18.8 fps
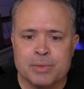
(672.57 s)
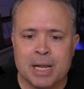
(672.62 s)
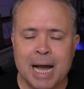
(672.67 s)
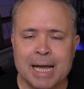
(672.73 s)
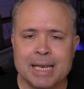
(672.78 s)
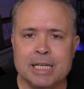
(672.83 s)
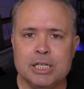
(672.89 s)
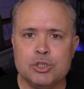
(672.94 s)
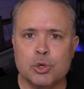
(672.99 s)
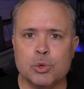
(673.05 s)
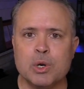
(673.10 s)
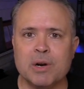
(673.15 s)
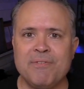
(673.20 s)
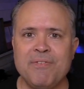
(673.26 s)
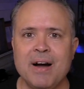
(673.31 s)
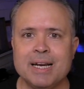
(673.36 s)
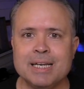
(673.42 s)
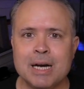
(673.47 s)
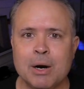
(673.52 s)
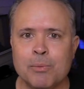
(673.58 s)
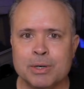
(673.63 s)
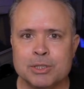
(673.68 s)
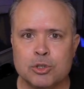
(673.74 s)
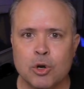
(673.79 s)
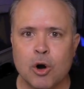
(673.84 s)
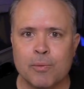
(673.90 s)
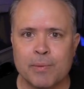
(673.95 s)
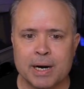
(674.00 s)
I need you to find out
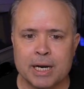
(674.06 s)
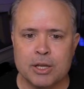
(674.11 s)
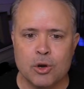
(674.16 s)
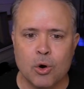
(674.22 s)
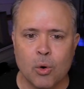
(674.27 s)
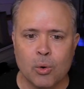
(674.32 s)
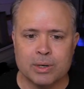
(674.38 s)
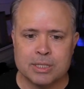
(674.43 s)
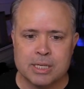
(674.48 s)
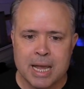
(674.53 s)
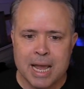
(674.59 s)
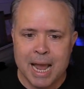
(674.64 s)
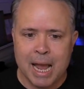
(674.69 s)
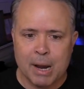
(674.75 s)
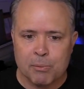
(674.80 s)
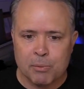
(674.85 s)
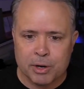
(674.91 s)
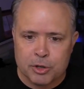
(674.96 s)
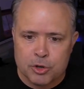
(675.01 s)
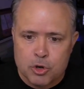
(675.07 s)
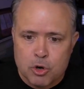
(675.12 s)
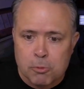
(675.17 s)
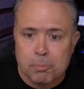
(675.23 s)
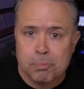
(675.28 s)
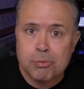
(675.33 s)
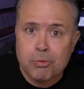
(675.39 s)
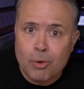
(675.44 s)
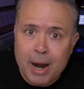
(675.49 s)
what's already yours. And when
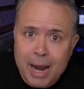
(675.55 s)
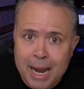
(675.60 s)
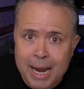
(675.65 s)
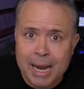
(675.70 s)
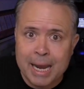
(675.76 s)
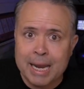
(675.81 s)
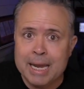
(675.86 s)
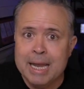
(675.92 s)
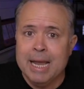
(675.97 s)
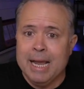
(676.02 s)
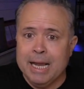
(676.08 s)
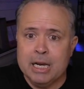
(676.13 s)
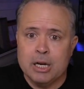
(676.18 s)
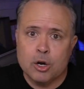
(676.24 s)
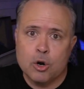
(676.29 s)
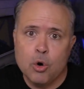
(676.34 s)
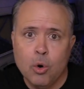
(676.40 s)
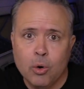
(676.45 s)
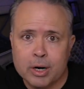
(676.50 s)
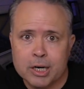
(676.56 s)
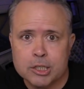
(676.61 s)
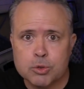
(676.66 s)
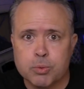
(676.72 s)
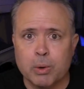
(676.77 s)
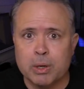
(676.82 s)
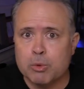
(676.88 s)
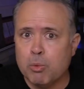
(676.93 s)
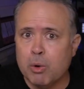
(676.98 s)
you pray in
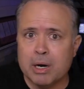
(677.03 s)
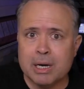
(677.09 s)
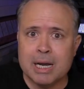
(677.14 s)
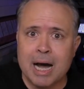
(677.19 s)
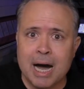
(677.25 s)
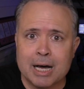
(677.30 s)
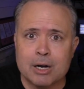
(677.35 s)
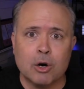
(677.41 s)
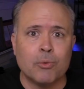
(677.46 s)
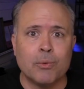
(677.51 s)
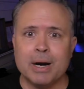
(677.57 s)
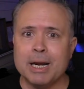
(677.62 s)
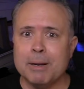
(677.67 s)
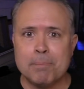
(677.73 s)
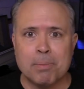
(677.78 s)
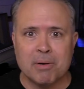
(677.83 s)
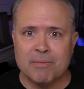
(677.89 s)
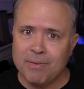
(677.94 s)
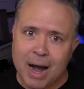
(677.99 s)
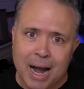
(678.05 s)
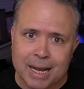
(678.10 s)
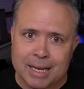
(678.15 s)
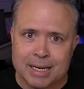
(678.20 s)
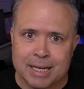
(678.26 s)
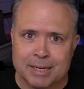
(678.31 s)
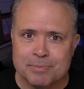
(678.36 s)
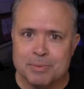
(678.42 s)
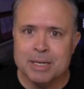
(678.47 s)
accordance with what God already
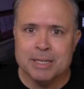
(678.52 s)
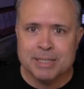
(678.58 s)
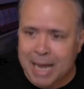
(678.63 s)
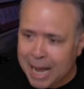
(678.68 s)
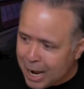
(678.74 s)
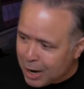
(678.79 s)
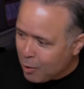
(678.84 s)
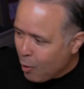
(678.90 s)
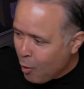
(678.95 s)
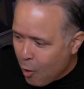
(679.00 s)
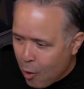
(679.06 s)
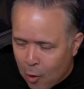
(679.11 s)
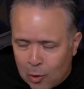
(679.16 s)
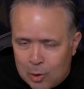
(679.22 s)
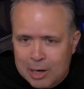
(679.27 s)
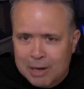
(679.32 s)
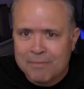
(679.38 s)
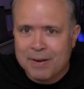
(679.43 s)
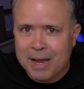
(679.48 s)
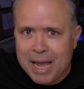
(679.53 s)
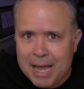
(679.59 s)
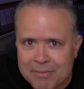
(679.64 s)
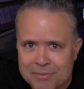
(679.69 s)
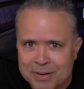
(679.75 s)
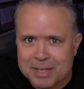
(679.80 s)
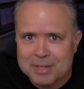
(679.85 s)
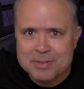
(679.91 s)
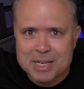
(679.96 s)
provided, now all of
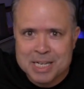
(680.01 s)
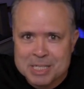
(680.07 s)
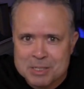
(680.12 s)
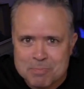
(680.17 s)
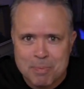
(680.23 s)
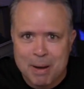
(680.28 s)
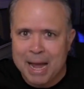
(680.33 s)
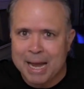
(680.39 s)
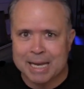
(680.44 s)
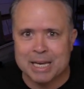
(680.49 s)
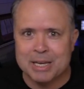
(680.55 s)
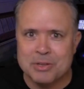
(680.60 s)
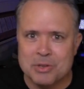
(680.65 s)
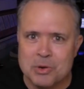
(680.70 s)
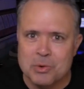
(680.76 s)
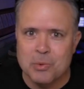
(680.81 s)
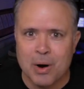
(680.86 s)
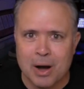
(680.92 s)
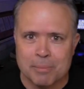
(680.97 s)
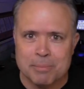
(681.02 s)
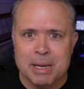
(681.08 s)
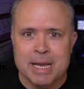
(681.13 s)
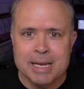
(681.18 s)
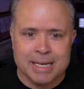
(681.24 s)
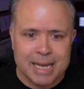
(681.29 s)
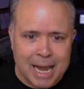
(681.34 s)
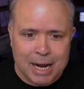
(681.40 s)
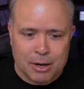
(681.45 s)
heaven is backing you up.
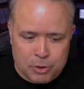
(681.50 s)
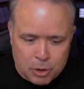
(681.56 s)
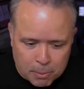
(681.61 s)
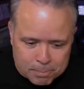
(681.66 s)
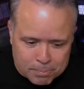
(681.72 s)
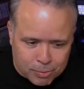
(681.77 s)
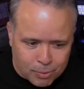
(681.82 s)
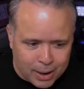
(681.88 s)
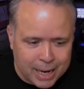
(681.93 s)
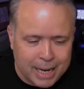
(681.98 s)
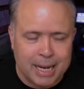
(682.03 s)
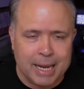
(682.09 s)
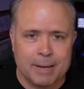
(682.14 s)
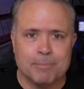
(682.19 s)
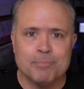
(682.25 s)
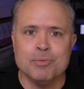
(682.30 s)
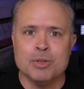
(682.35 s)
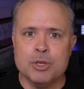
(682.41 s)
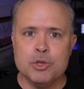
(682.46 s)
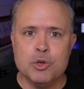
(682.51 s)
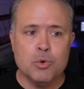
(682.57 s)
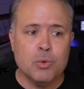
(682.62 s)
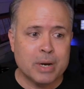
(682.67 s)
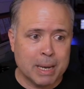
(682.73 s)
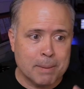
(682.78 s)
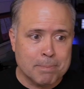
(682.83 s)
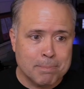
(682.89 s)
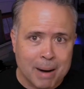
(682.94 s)
Now you're praying,
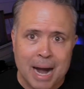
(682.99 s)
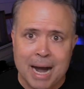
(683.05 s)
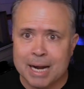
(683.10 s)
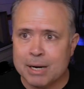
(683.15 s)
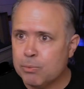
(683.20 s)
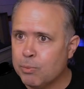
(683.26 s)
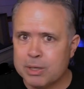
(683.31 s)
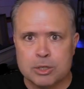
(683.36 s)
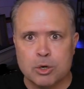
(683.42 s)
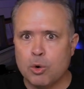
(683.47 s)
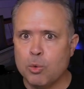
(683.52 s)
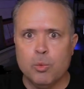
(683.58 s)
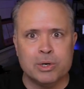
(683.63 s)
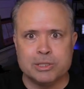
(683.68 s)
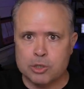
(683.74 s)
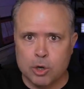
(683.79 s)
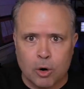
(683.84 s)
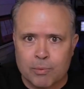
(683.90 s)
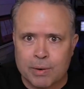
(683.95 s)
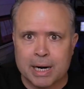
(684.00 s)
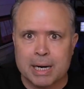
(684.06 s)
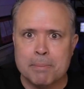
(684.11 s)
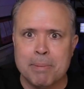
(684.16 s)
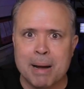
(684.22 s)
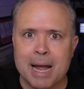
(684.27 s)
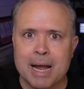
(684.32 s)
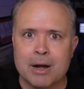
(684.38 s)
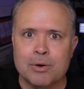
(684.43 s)
you can bind what's already
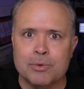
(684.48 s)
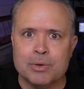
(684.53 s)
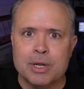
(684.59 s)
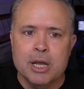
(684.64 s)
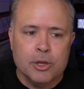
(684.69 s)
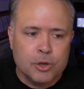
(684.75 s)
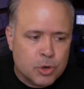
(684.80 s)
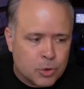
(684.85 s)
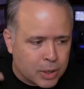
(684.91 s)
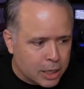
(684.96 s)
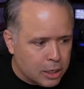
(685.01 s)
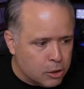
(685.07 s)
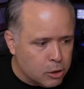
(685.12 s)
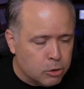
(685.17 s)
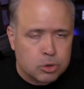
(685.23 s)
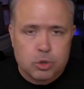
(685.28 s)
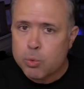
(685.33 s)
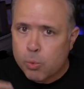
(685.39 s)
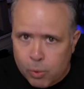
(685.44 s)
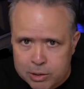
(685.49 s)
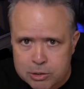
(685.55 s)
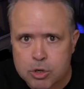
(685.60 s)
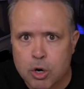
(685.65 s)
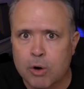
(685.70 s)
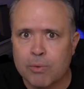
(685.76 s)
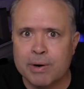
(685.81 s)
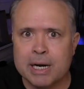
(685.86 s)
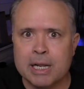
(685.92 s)
bound. You can loose
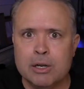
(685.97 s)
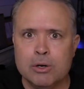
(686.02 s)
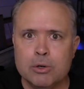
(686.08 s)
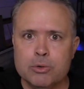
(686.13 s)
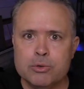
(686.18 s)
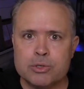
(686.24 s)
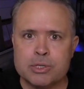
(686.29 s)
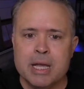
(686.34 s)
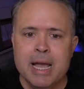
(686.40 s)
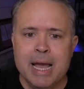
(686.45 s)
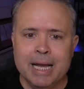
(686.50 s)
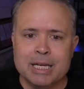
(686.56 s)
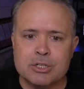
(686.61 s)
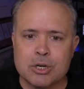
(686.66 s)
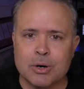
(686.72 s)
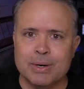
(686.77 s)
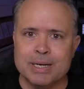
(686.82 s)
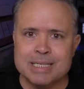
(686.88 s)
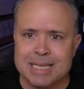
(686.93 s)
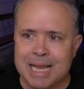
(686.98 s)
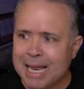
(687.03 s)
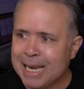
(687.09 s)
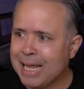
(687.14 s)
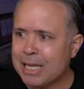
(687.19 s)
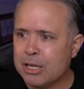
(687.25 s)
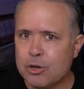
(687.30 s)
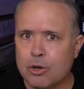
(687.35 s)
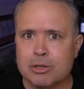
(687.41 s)
what's already loose. And so it's not
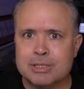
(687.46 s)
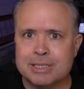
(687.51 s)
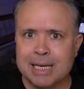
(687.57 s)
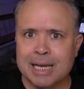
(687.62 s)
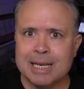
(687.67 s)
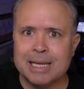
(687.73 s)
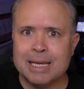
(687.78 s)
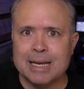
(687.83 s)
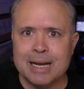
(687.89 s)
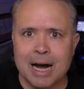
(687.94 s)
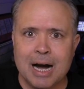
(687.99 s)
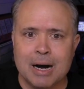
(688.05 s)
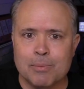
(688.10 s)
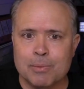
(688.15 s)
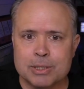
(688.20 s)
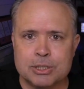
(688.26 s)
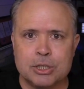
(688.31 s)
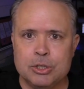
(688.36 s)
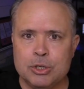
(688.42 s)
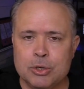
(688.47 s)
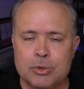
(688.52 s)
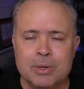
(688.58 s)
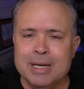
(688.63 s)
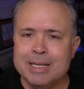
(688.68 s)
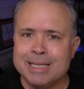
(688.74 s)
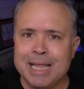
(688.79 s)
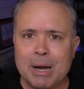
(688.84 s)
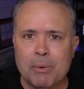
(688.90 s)
like you're telling God what to do.
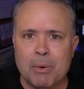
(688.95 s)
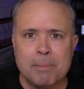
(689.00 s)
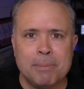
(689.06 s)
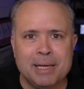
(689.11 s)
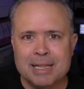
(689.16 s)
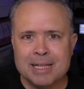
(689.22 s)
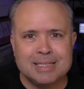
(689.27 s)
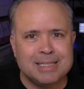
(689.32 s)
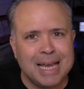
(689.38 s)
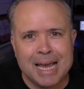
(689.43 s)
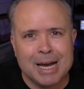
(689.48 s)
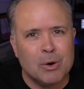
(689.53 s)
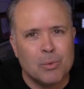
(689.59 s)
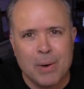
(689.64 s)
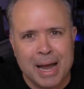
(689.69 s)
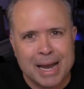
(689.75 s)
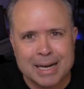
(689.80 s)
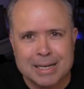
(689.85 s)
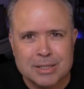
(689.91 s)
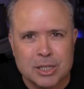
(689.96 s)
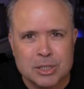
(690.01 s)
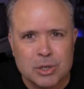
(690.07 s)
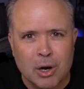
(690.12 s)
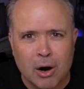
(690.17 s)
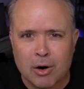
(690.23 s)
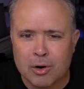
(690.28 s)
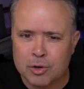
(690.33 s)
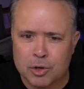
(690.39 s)
That would be the tail wagging the
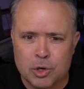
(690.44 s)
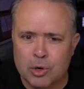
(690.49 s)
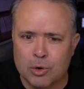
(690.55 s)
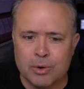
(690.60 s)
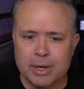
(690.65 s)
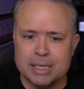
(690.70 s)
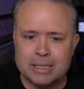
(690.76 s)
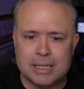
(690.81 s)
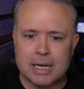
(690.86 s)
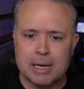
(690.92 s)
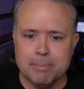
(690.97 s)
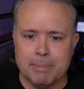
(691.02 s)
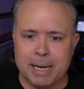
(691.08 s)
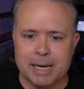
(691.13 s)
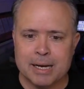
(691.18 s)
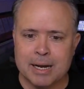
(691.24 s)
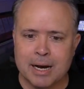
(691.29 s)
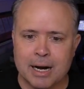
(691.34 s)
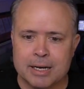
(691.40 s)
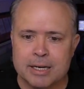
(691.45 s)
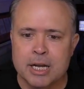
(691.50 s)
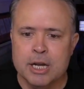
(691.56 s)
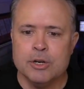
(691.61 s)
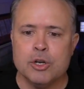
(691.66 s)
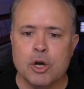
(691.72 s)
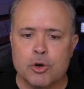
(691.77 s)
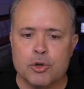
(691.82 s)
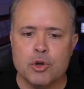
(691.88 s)
dog dog. You don't get to command God.
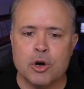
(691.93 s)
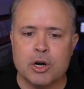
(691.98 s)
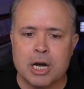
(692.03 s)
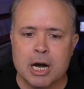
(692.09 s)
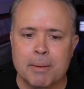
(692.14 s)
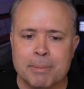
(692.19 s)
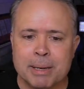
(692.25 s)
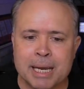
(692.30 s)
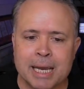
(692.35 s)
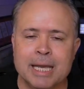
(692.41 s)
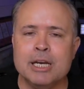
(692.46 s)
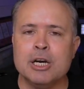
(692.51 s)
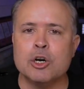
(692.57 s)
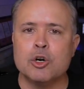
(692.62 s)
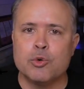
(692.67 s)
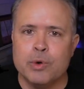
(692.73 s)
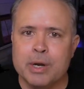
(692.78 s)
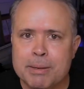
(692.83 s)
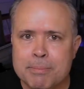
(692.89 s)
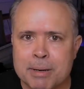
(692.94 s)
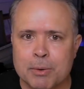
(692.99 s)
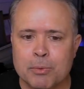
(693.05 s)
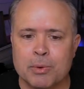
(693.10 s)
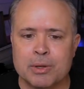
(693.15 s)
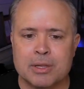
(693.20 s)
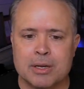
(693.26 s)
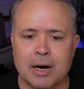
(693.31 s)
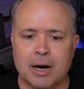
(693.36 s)
No, you're coming in agreement
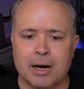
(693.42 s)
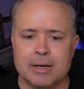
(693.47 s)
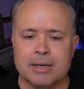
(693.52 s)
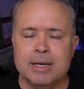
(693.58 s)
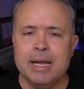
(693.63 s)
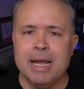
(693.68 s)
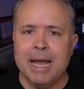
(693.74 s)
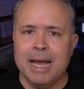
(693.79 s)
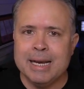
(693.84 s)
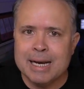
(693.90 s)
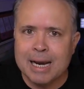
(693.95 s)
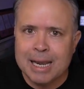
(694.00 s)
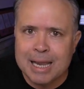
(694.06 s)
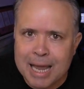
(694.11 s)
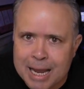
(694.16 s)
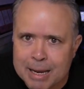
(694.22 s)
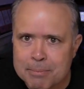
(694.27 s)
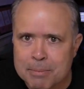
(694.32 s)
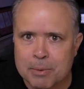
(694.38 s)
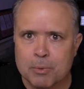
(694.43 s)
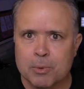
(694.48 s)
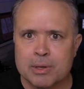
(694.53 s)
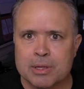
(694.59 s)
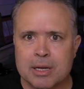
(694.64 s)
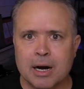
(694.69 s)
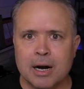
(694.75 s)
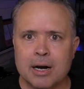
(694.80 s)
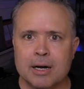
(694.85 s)
with God, in alignment
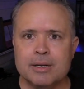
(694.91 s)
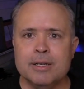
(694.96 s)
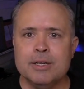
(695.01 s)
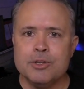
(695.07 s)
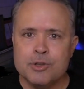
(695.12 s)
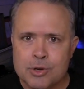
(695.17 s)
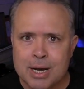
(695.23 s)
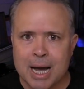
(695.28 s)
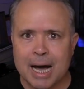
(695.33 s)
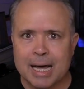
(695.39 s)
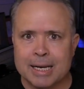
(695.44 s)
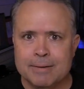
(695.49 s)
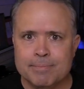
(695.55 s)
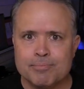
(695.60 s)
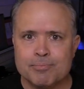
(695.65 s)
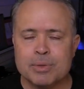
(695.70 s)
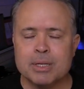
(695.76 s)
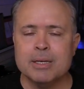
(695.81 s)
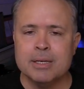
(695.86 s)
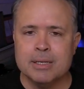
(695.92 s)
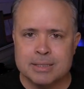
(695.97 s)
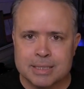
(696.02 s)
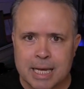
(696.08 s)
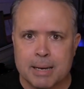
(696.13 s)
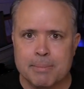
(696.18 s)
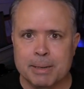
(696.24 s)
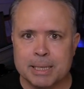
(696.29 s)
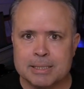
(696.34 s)
with God. You got it?
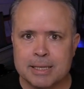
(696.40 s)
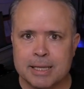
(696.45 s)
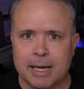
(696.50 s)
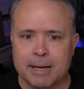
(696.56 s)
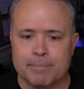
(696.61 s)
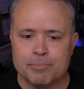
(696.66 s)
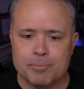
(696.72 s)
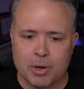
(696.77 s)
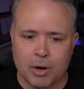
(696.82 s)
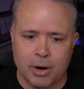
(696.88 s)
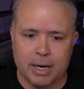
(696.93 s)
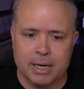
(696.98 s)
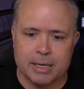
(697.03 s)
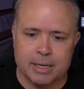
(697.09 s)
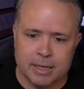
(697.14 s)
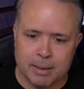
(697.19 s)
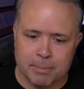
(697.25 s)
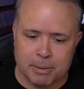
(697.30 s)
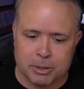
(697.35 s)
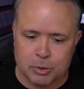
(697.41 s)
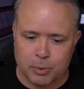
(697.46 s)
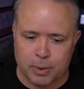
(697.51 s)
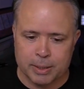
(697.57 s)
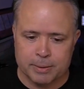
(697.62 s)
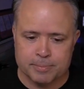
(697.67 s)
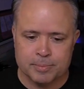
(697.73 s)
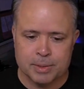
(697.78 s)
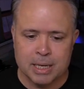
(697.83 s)
Say amen to that. All right, number
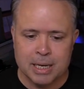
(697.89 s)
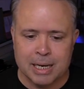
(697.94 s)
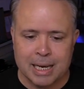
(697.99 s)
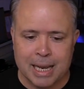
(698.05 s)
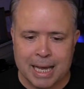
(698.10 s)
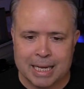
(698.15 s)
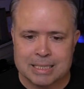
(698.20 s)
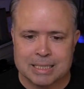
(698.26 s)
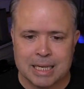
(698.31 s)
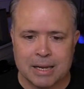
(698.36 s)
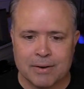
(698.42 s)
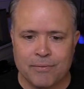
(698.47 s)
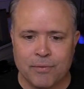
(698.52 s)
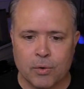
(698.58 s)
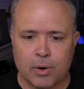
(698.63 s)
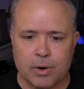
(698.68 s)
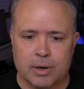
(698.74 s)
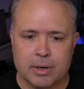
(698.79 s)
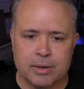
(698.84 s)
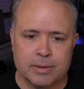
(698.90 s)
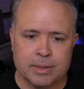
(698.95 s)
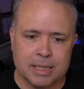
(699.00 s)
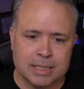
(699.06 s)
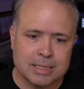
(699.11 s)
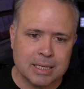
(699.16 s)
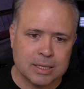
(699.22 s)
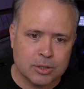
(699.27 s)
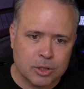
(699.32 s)
three. Last thing for
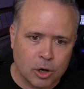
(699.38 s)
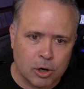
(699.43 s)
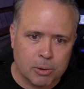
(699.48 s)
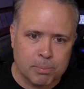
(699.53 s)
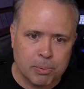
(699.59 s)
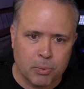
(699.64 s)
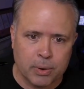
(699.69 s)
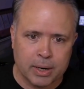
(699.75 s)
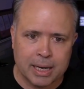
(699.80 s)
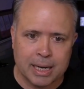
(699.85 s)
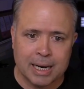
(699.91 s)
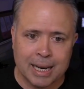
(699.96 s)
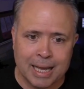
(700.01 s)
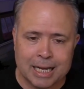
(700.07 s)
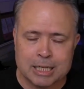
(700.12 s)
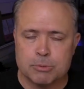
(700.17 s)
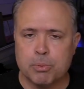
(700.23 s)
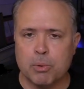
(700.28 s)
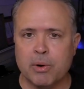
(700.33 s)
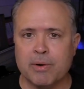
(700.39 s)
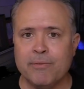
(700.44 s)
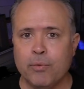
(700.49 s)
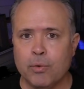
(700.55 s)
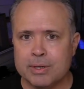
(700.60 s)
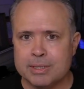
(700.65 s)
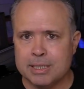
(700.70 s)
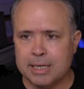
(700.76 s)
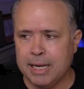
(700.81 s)
this, the third point and last point
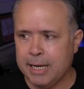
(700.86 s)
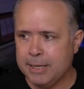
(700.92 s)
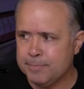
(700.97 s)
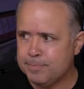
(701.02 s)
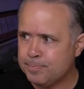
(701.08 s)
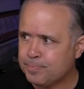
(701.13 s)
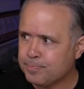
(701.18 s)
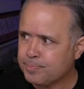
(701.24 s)
for today.